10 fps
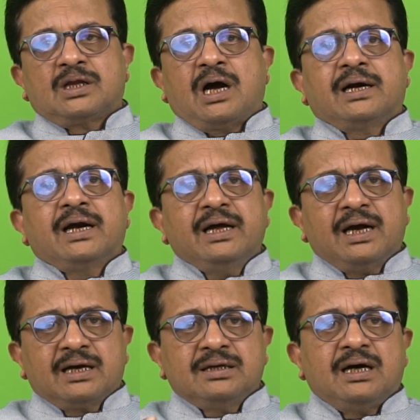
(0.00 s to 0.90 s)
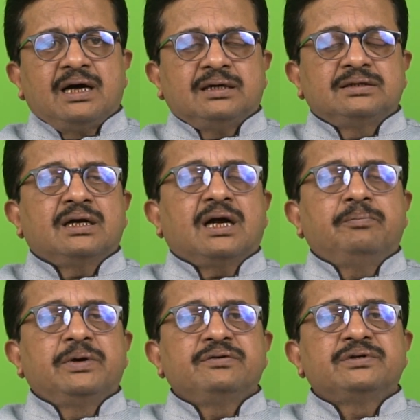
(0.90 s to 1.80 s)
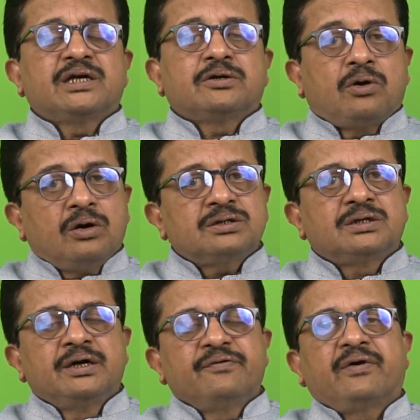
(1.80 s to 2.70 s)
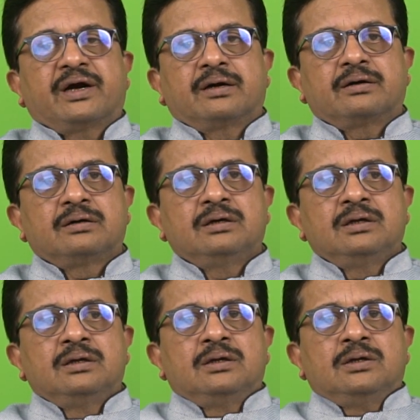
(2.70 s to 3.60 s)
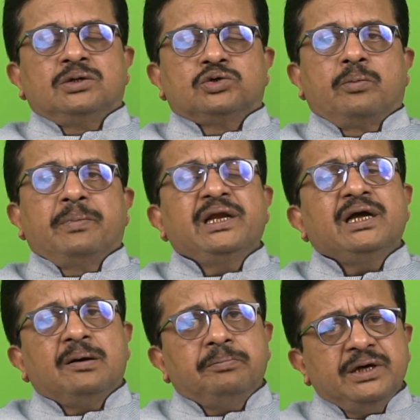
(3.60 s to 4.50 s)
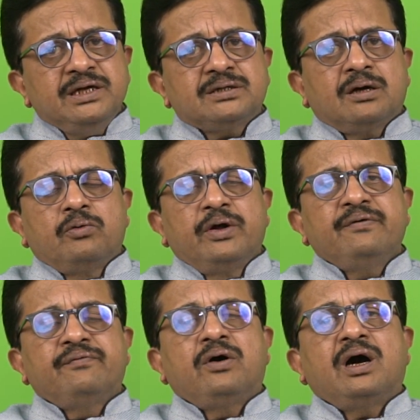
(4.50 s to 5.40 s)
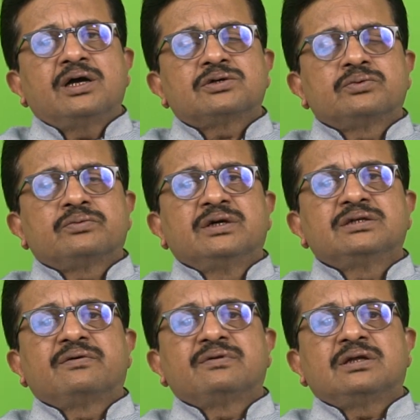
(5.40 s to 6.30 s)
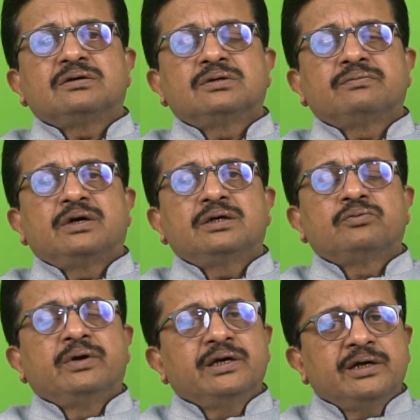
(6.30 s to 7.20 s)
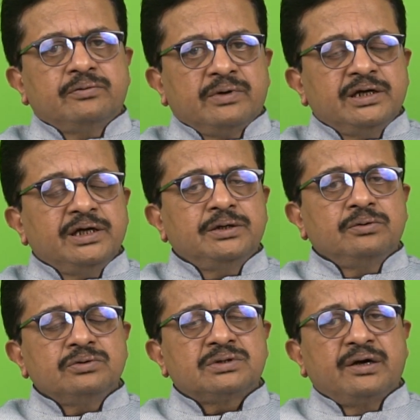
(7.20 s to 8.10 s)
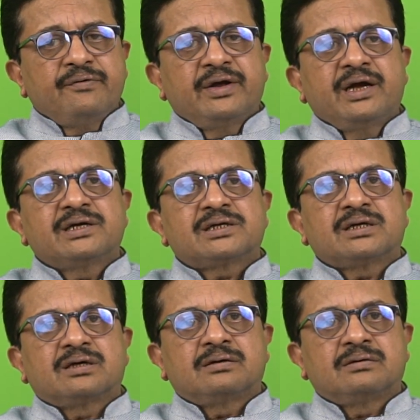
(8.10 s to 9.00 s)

Unlike other companies which are not certified. So many companies are going for ISO 27001:2022 certification,